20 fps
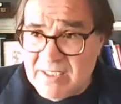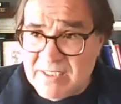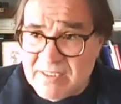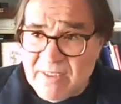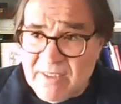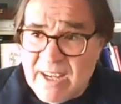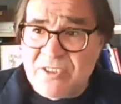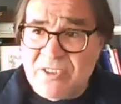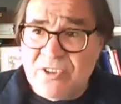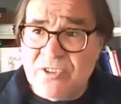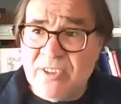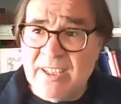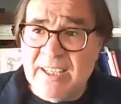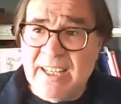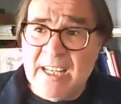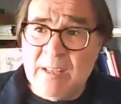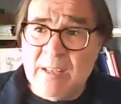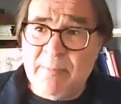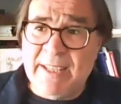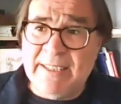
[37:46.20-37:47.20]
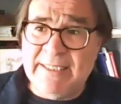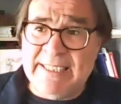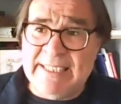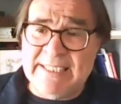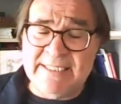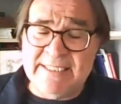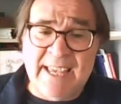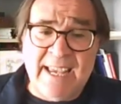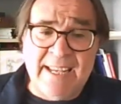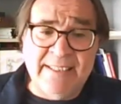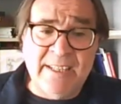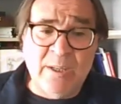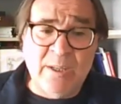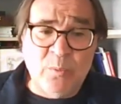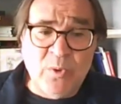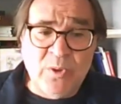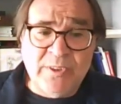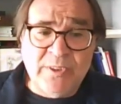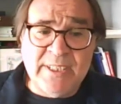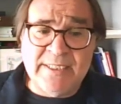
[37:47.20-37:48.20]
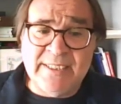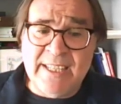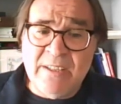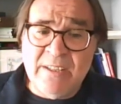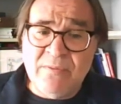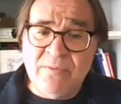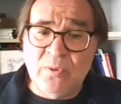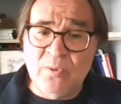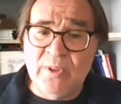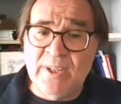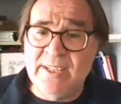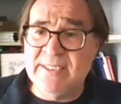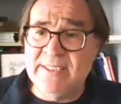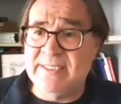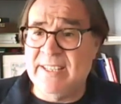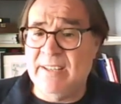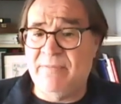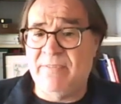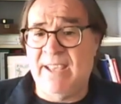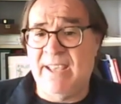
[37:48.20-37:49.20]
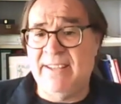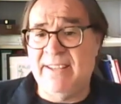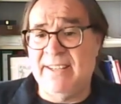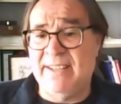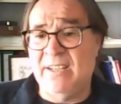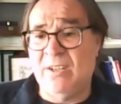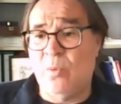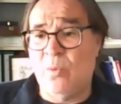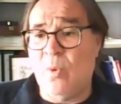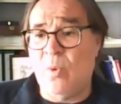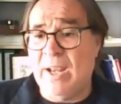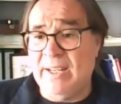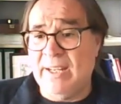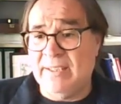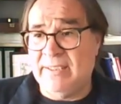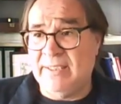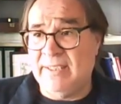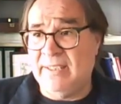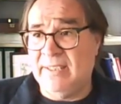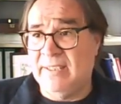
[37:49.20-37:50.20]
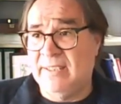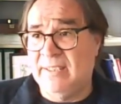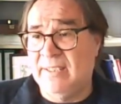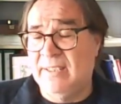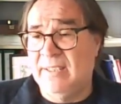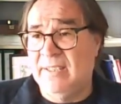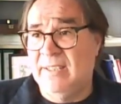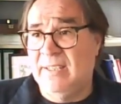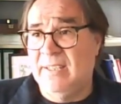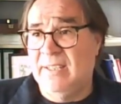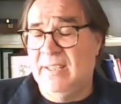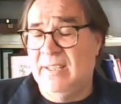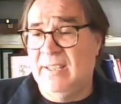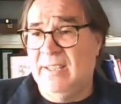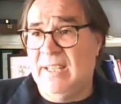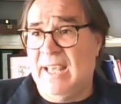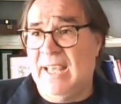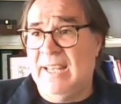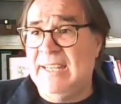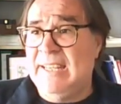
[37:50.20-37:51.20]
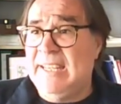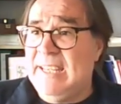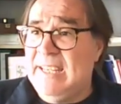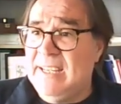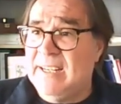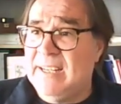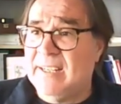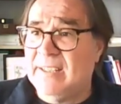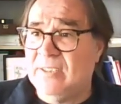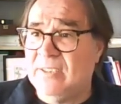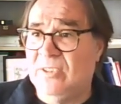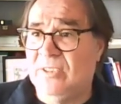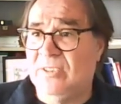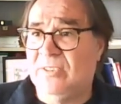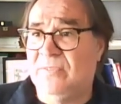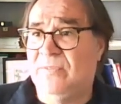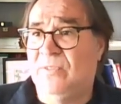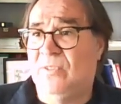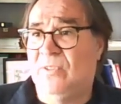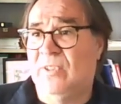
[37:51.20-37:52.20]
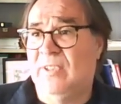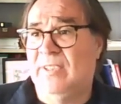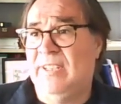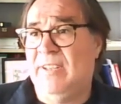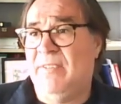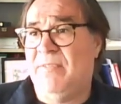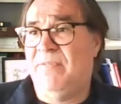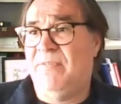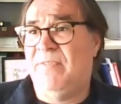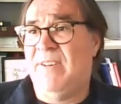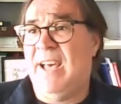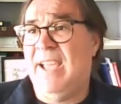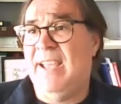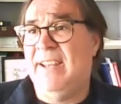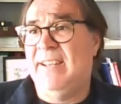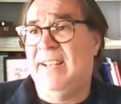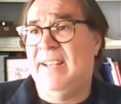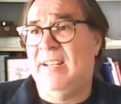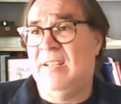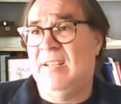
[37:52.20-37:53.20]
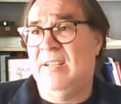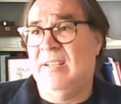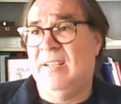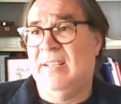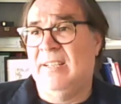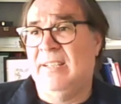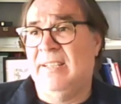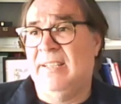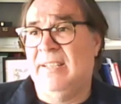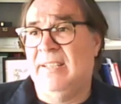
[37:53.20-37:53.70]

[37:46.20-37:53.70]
structural element inside the wood that influence the final quality. And here, not for the final